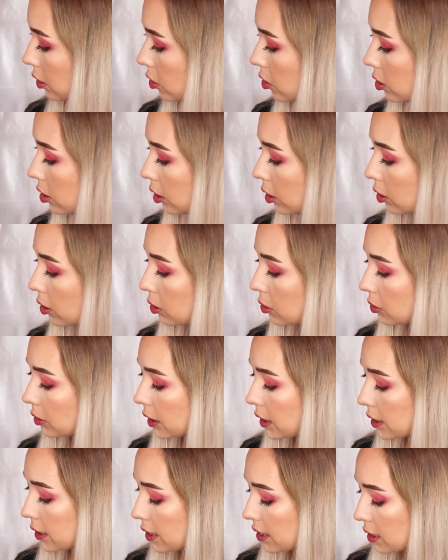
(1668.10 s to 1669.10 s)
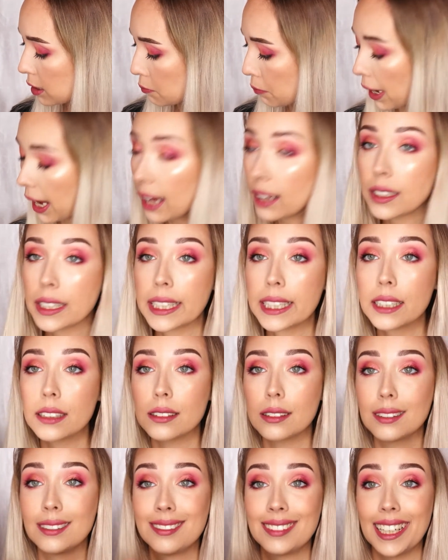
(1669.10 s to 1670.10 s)
So this is the palette
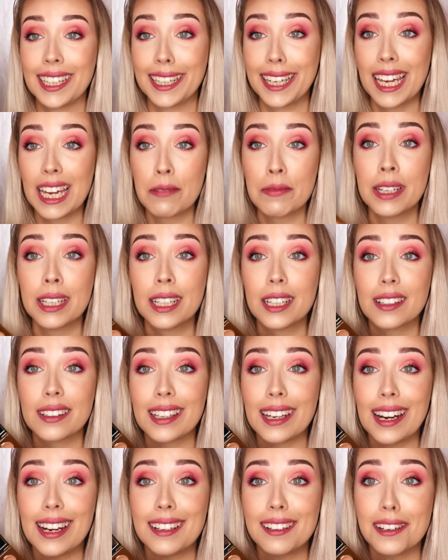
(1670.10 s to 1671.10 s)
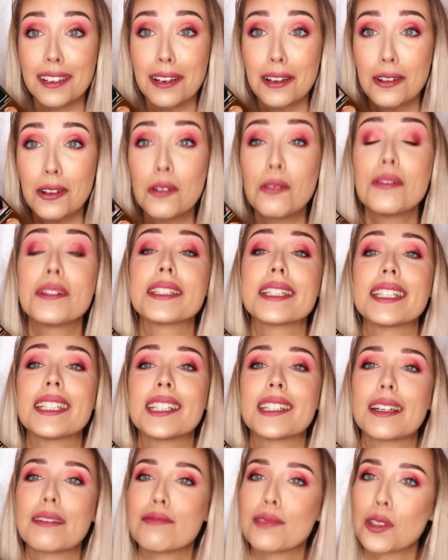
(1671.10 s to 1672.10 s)
that came in here that I did not know was in
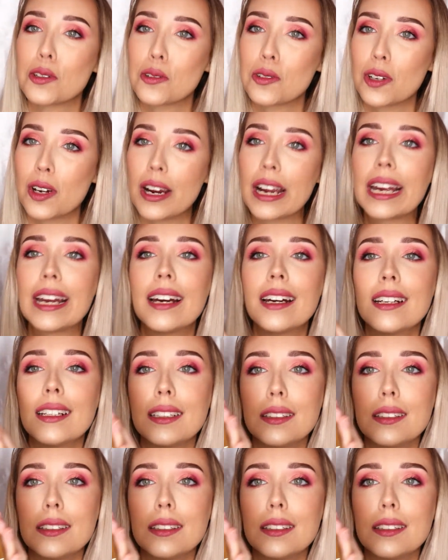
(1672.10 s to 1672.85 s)
here. I'm so sorry.